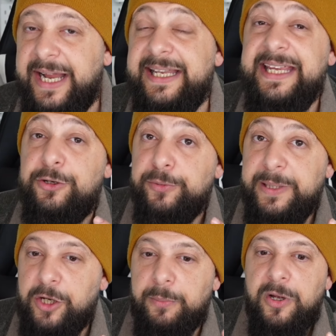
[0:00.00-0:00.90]
and he could
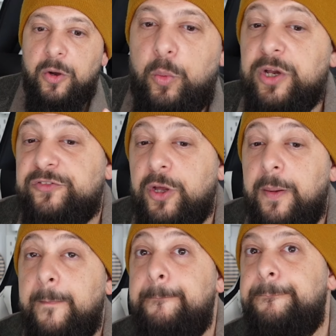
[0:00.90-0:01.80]
become one of the
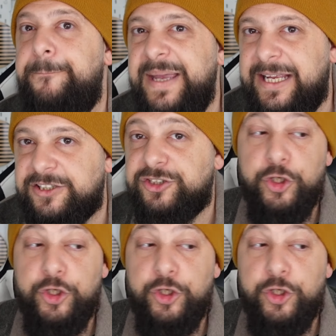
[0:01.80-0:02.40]
biggest,